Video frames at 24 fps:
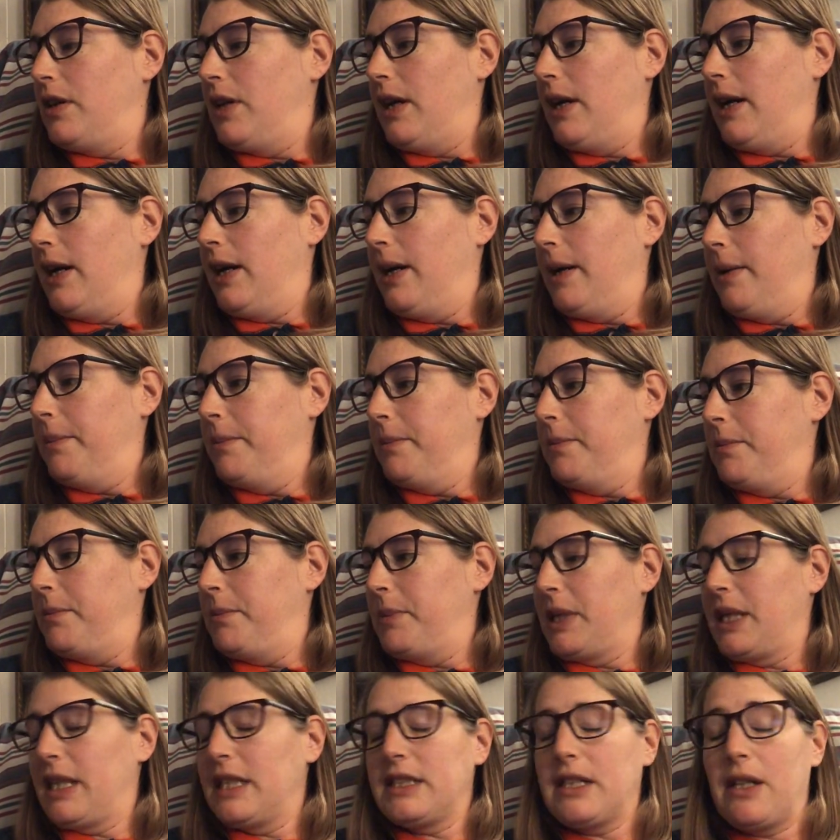
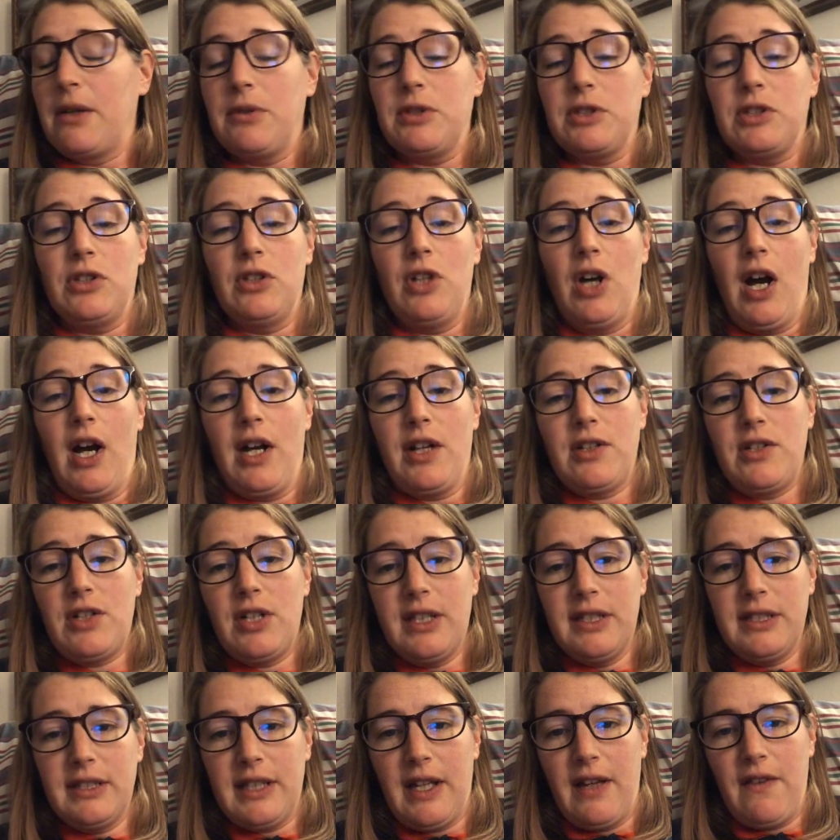because I was
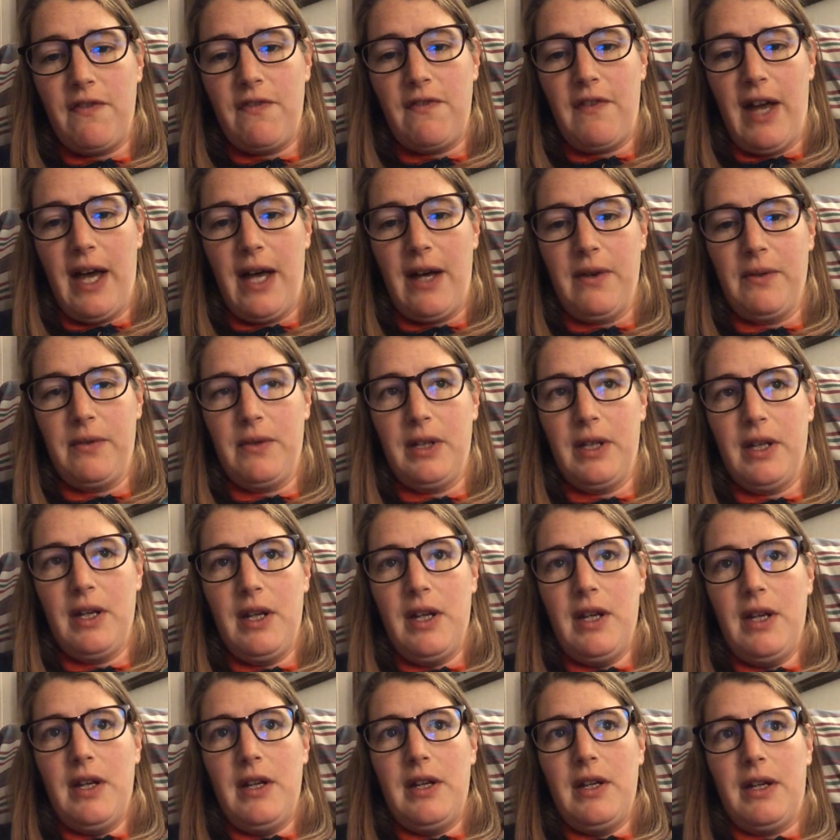nauseous, I found
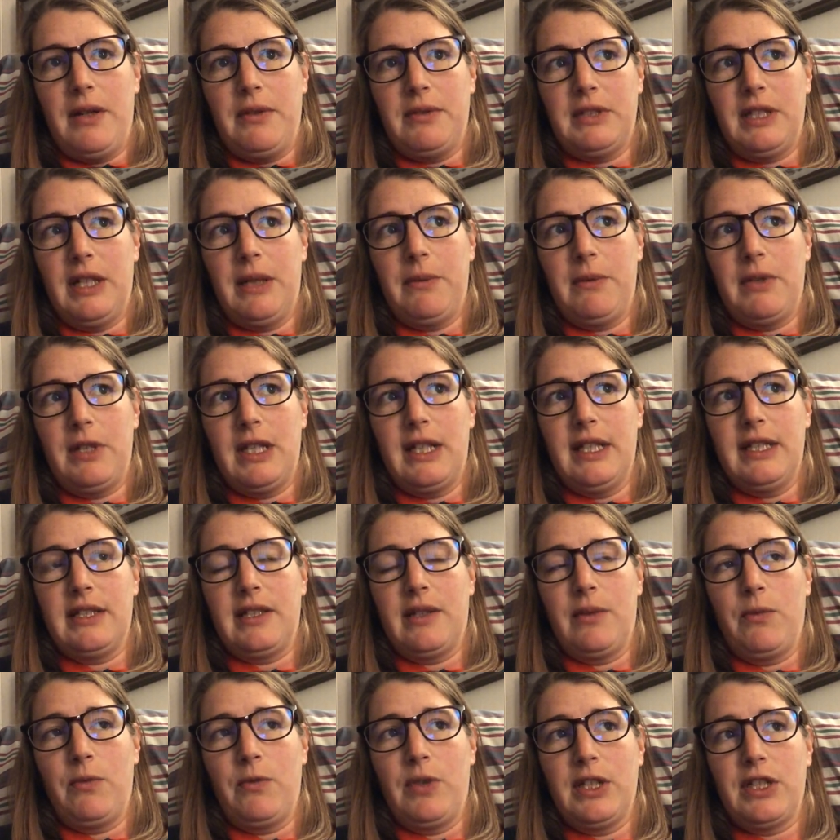I was able to eat
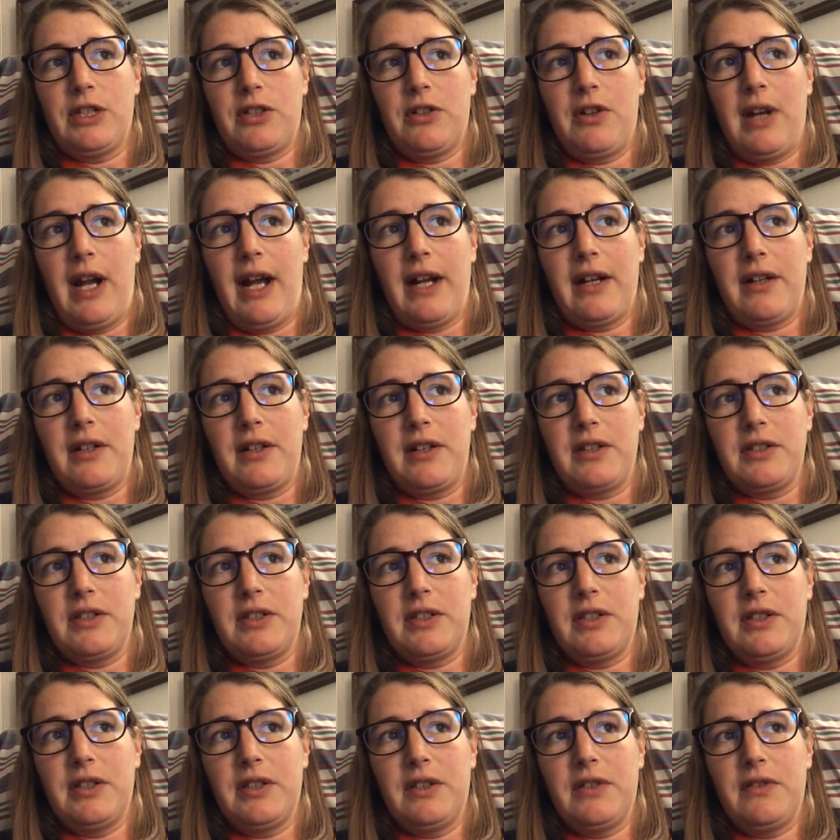some Ritz
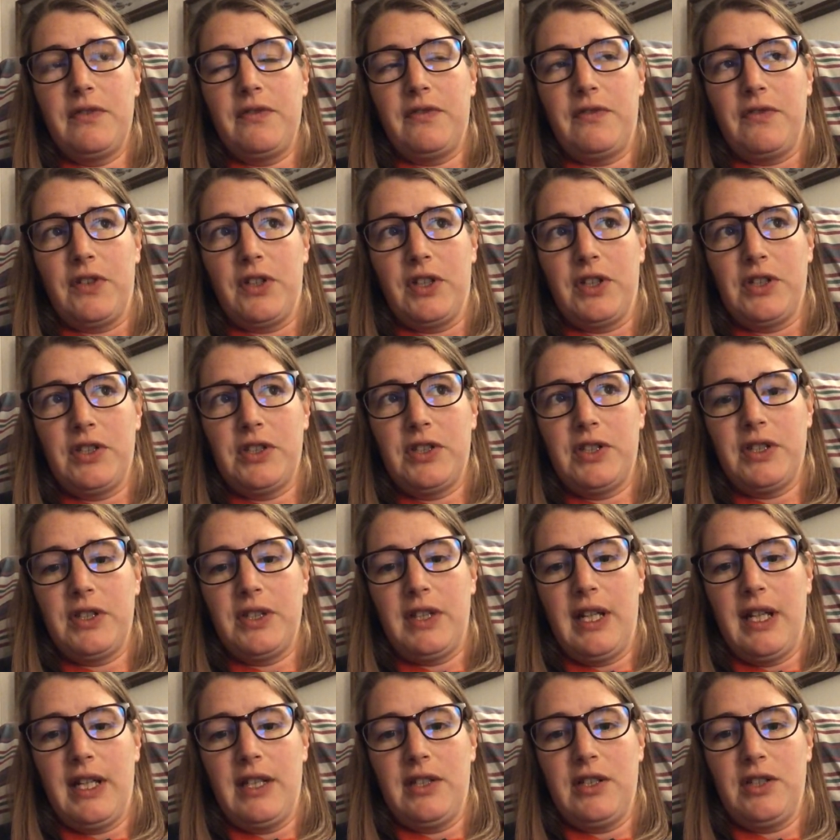crackers first
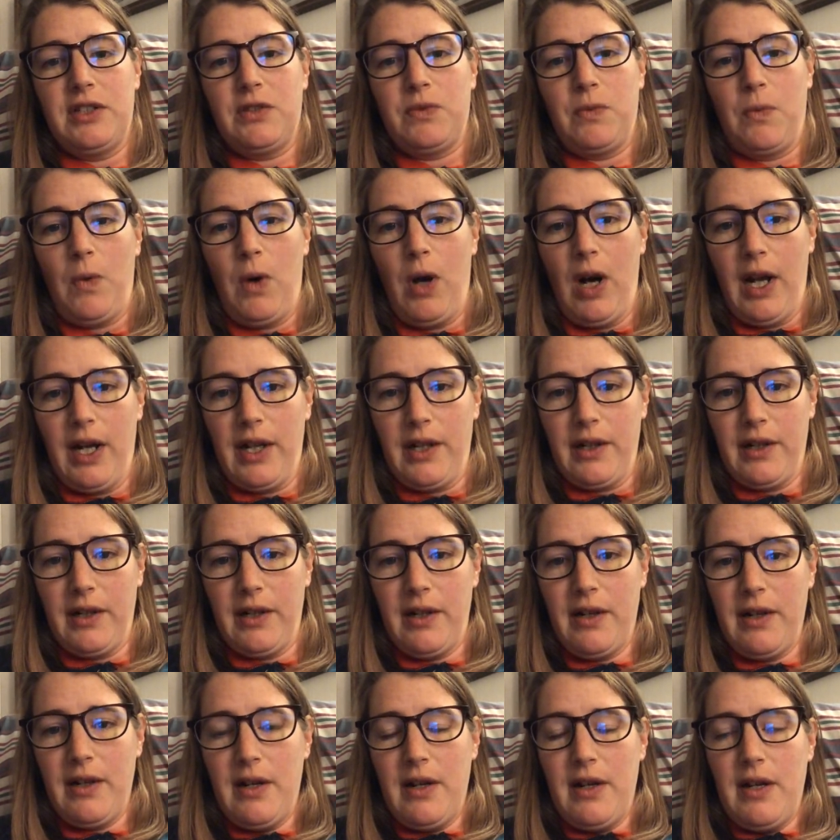and just
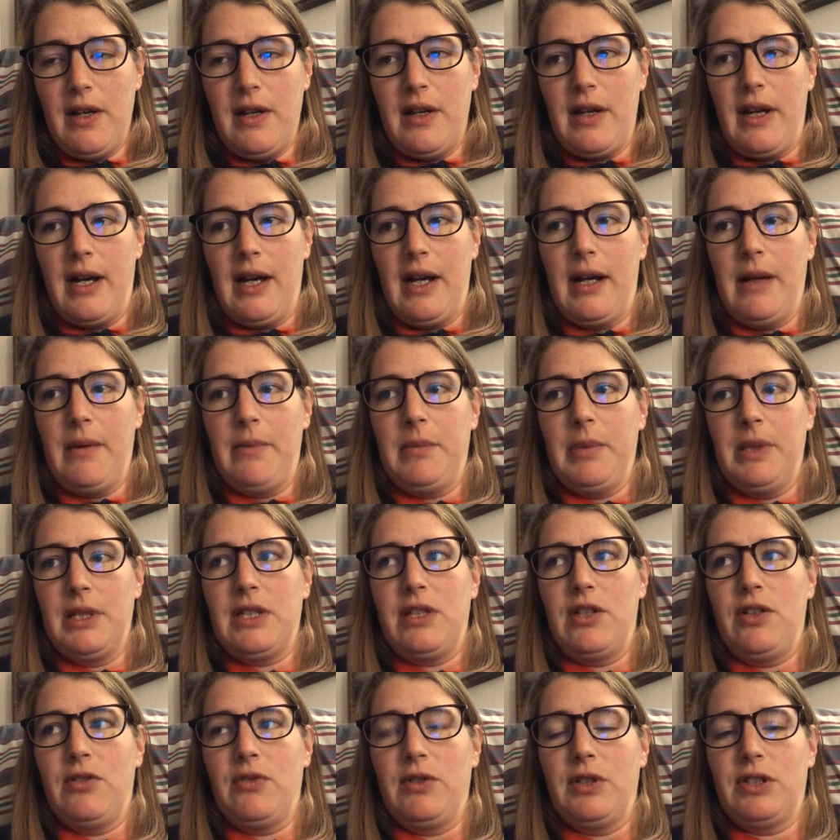water, but
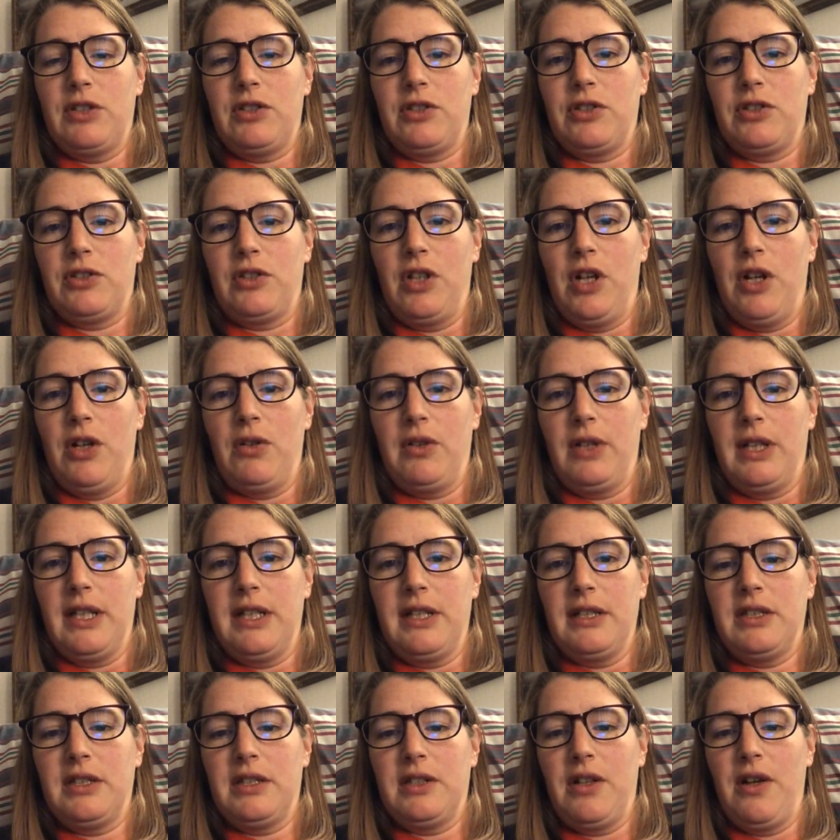to do it
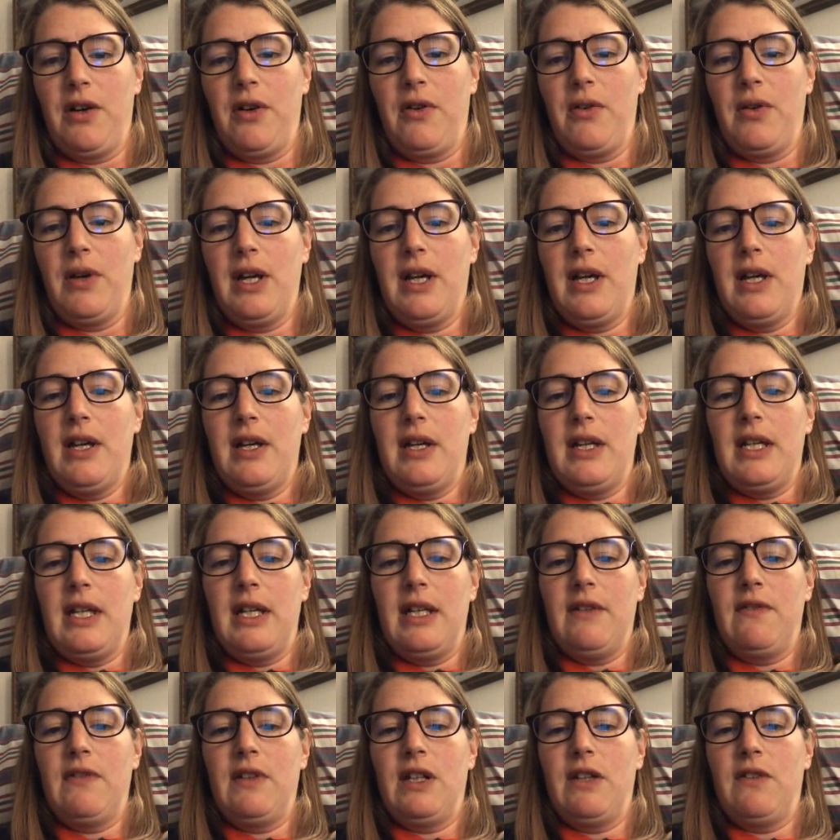slowly. So
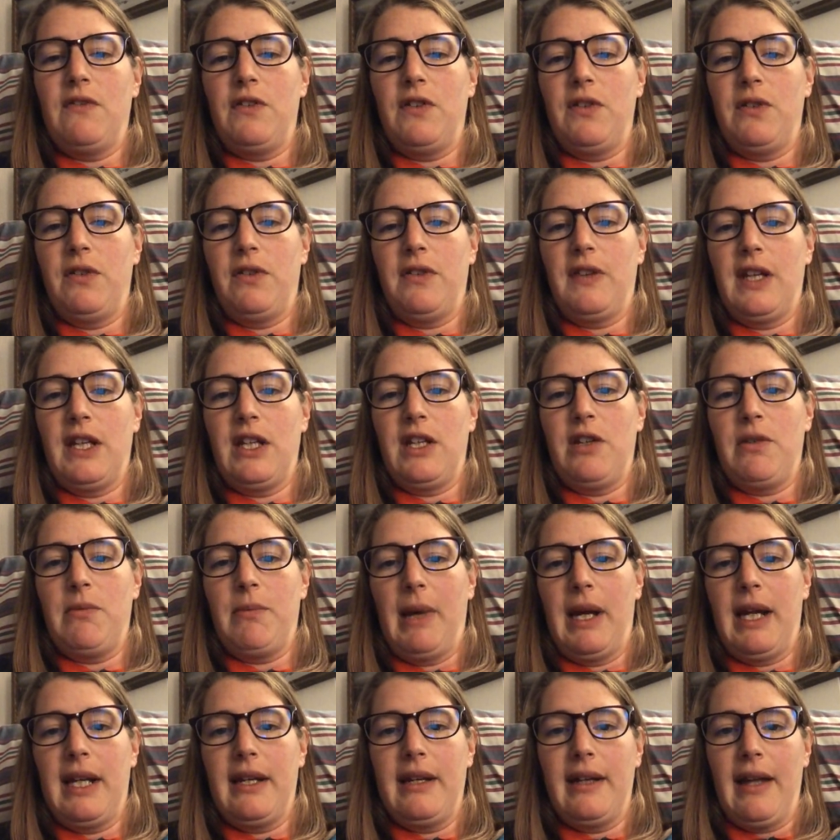even if you think you
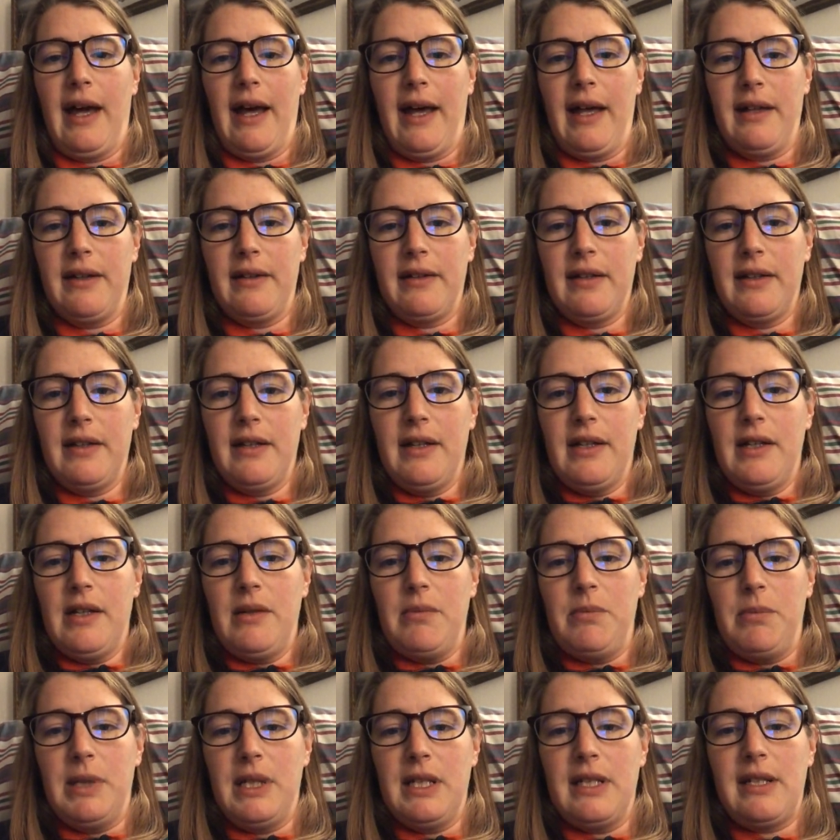might not
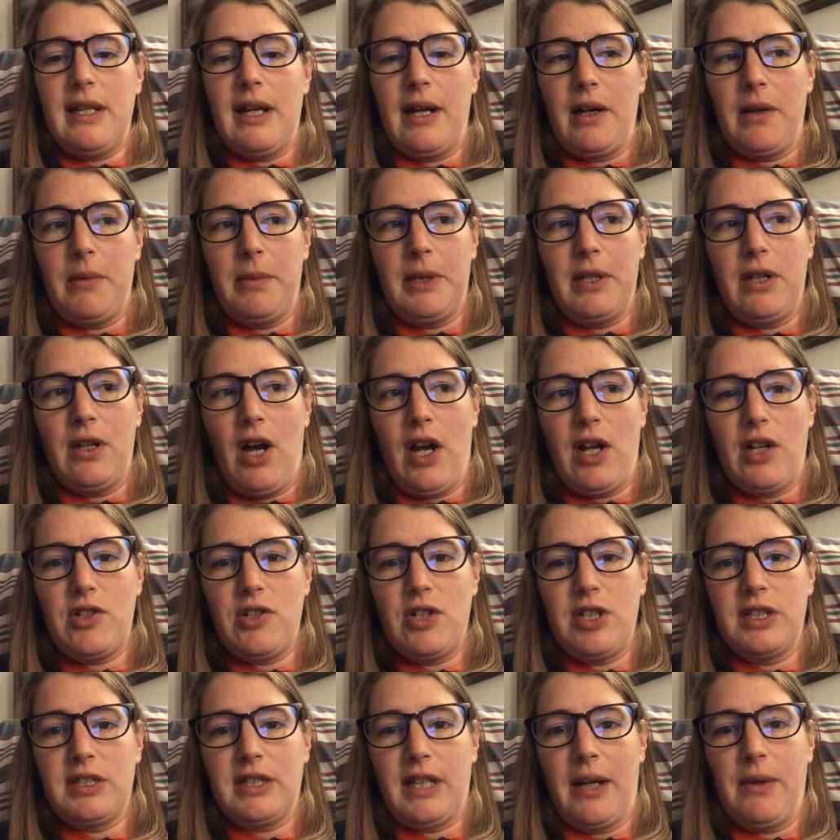be terribly
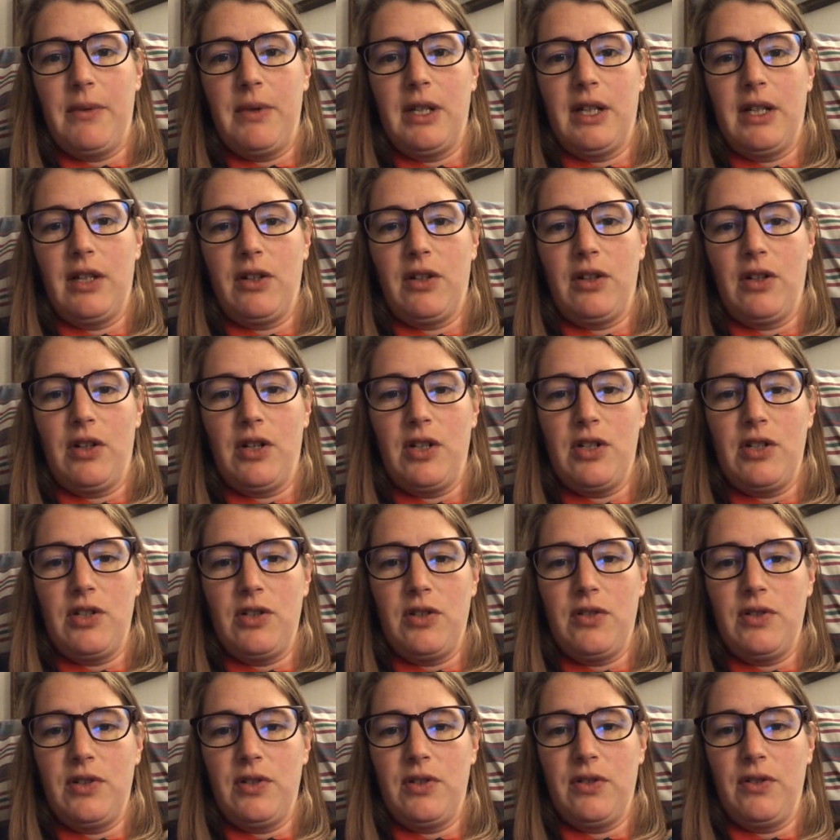nauseous, I would encourage
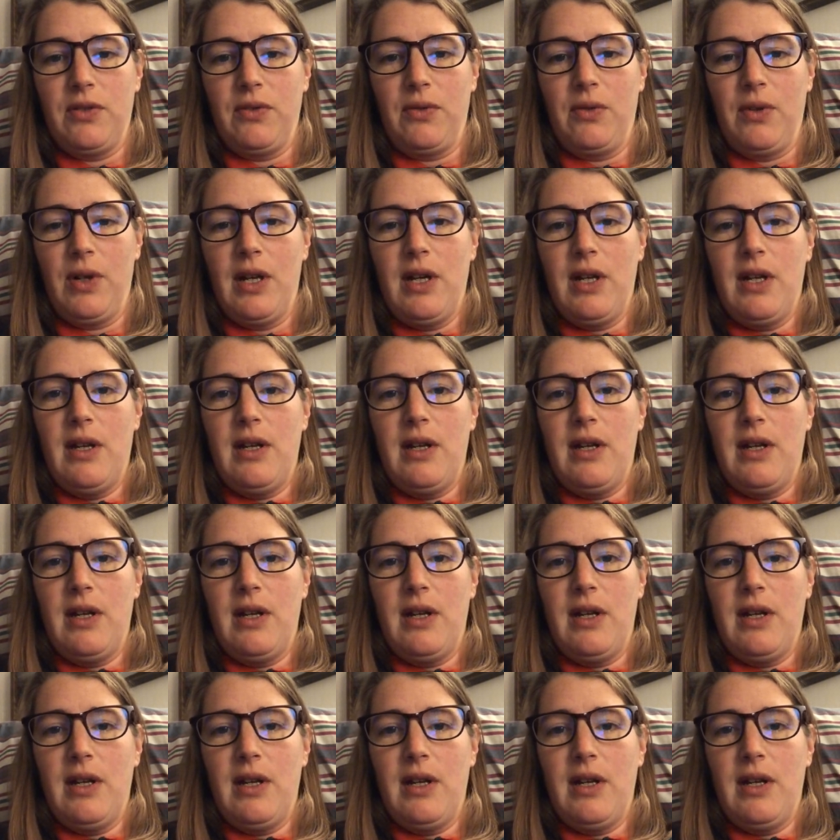you to